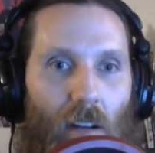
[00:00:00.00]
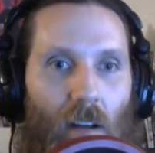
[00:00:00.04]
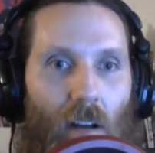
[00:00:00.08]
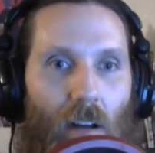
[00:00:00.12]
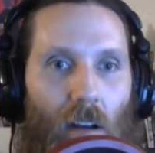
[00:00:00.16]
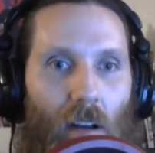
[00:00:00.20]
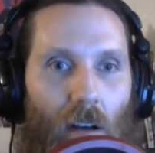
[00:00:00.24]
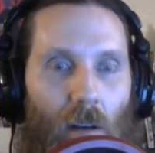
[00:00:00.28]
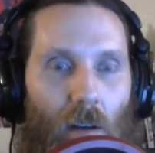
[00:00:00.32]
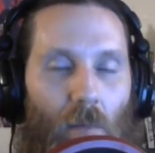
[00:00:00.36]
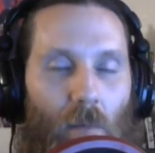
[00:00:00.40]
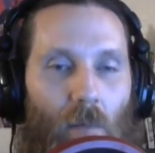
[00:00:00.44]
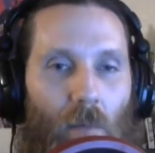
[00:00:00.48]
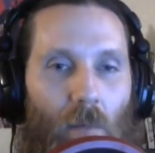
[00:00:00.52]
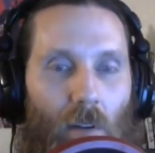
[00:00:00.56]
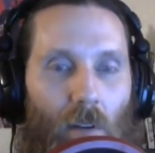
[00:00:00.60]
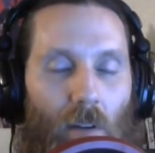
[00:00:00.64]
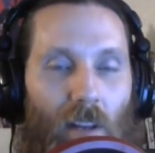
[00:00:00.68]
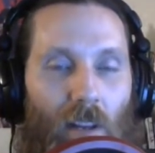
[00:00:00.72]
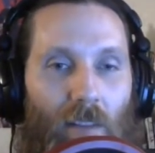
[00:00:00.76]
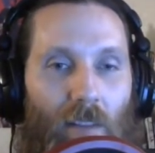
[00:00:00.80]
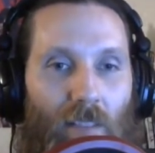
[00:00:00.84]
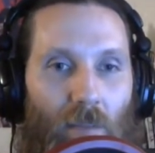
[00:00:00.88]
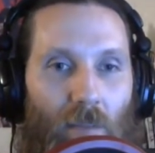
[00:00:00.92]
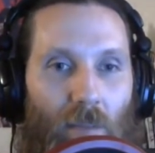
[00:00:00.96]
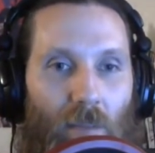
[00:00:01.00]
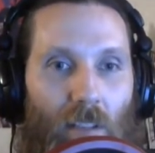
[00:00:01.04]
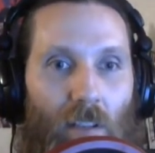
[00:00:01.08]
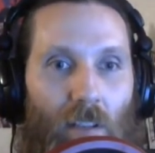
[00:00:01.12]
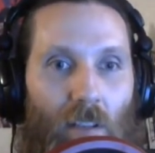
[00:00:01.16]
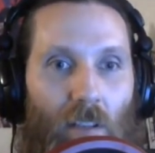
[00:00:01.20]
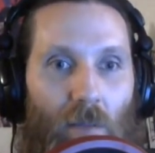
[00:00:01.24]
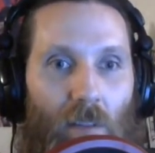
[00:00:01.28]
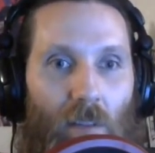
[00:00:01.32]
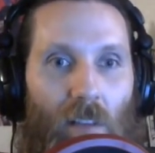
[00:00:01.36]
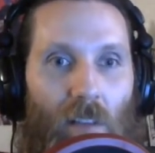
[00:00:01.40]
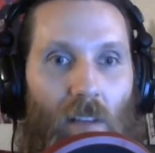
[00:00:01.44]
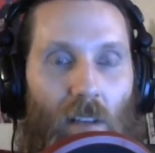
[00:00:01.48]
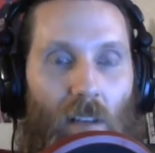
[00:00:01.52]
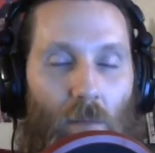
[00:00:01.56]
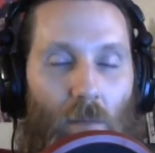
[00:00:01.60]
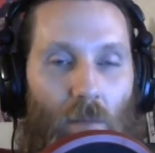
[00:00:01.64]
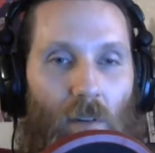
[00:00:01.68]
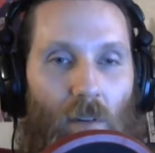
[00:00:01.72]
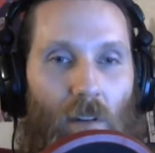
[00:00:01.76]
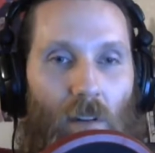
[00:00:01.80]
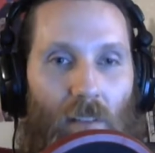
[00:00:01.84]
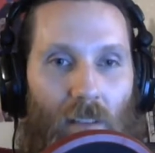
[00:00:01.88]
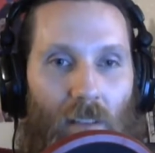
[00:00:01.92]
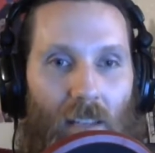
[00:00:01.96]
Um, could have something to do with the
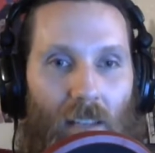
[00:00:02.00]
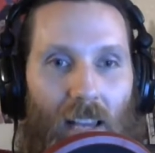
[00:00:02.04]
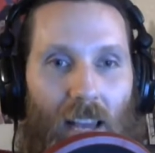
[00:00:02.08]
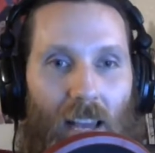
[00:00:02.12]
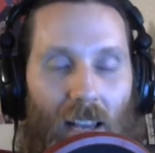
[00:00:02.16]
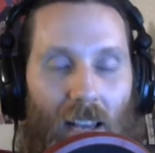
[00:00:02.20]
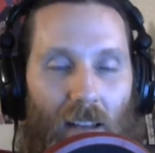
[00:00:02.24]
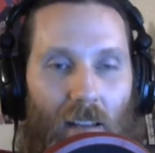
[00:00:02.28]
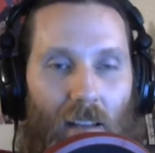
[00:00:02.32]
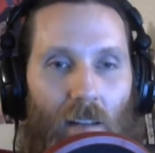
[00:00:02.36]
number on the neck,